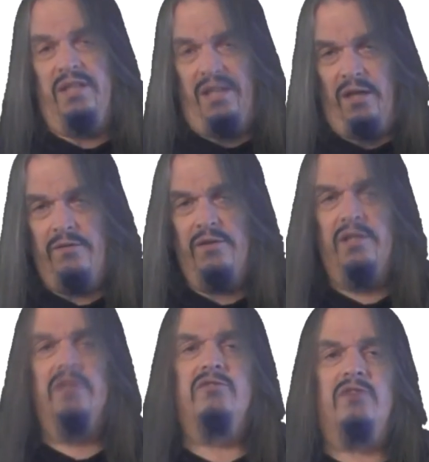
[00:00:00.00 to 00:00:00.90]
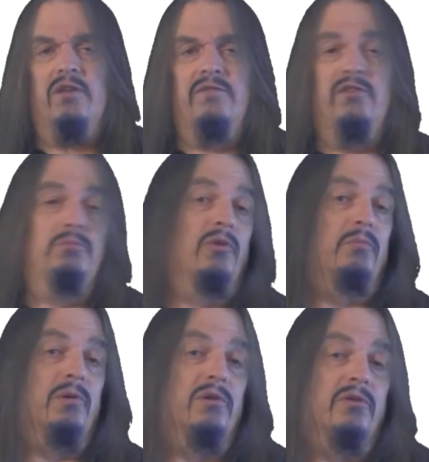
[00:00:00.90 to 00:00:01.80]
the elephant and the starfish
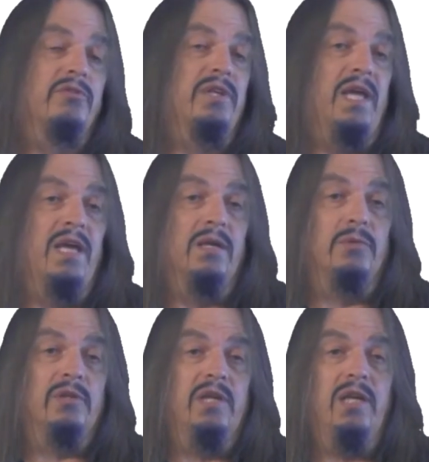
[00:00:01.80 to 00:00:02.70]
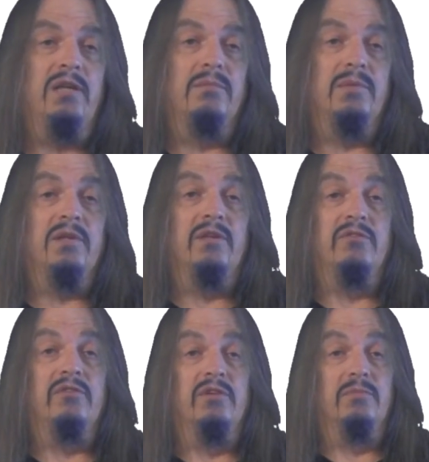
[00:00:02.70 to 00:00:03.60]
both belong to the animal kingdom
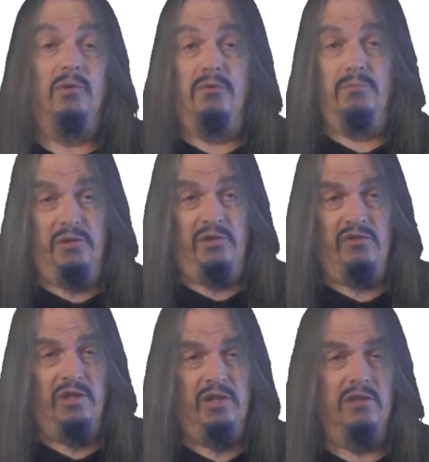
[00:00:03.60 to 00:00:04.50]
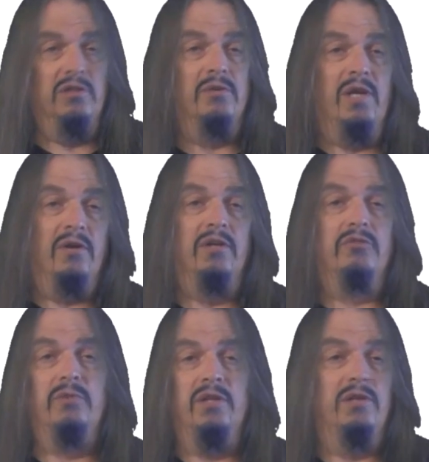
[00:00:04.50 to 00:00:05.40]
because they're both multicellular
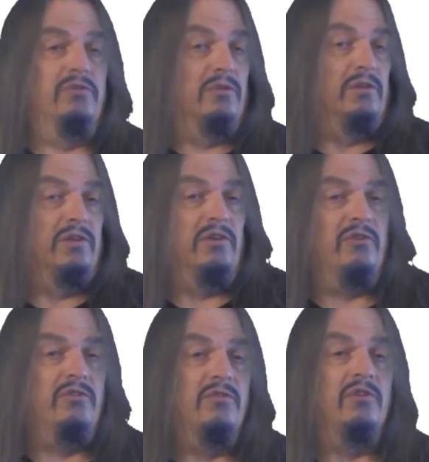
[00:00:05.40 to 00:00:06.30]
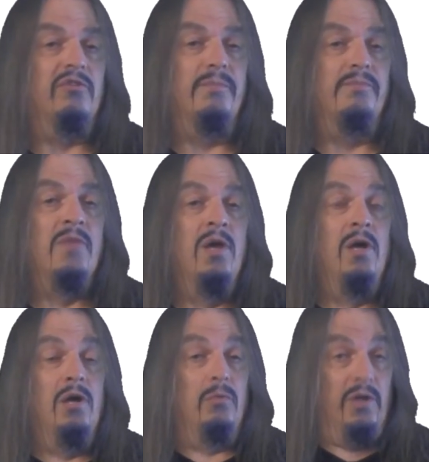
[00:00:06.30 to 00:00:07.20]
eukaryotes with an internal digestive system,
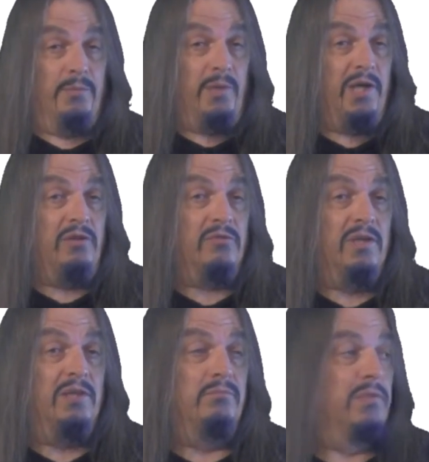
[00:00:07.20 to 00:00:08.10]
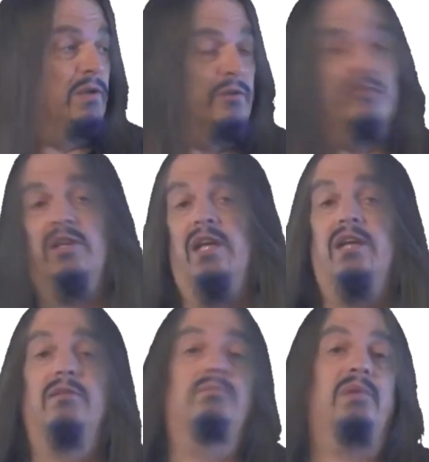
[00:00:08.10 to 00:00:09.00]
while the pine tree belongs to
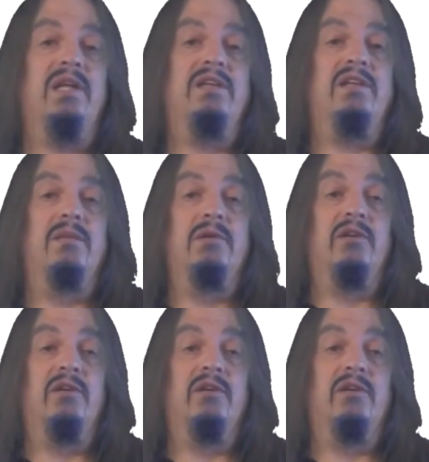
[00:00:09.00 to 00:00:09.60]
kingdom Plantae